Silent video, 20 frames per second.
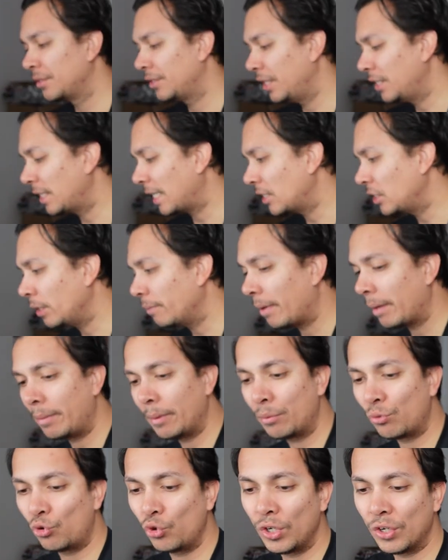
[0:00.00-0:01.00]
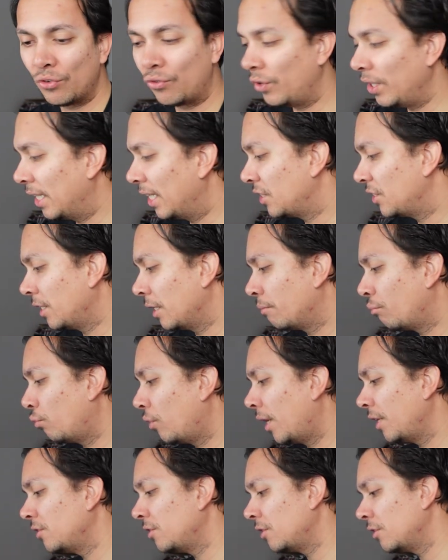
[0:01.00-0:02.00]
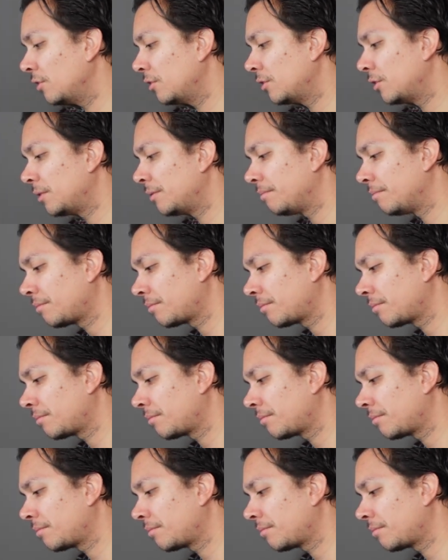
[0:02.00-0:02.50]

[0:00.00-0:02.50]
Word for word: these actually might be pretty realistic prices.